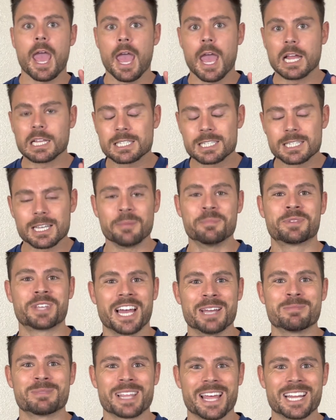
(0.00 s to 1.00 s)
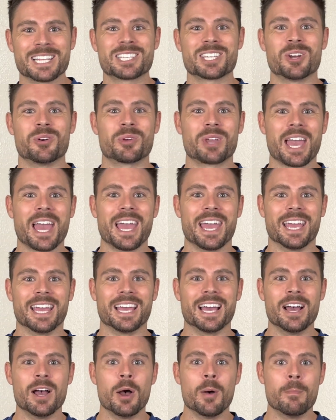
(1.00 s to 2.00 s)
And sometimes that's
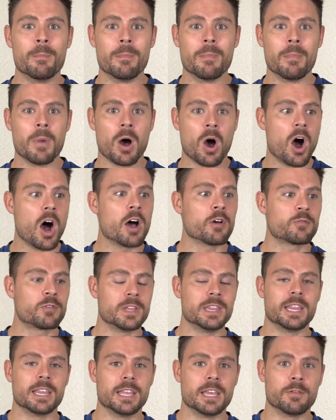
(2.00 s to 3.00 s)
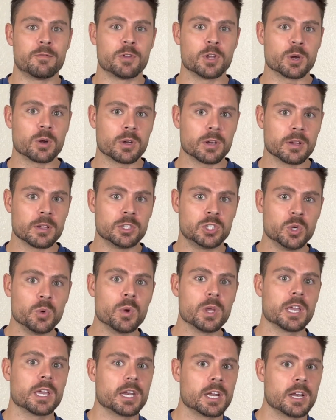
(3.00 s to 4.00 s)
okay. Often, if you're
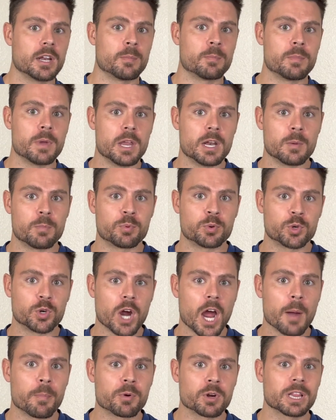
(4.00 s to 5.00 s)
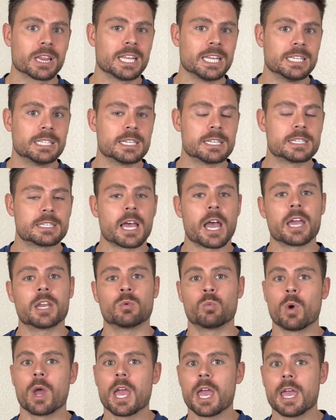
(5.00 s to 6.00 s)
doing it in a properly
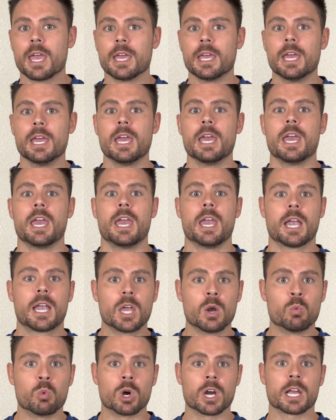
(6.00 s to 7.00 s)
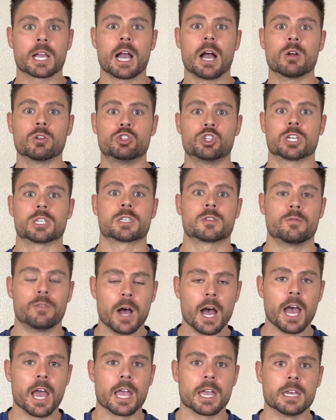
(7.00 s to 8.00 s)
designed way, it can work out just
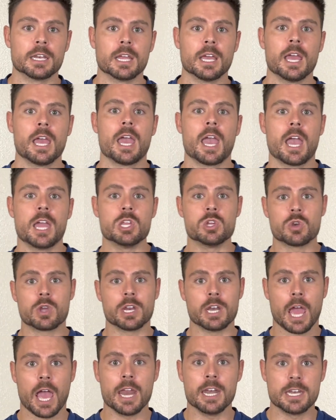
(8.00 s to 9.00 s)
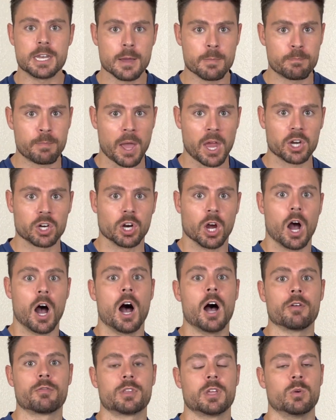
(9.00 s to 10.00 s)
fine and you can end up better
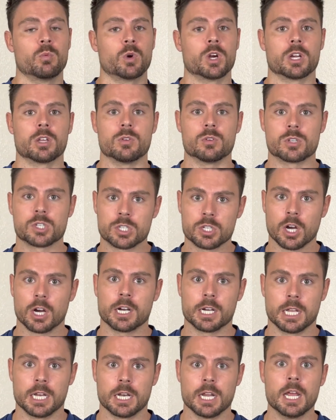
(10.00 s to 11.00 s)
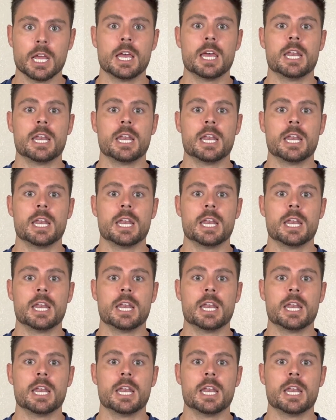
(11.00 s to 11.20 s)
off than where you started.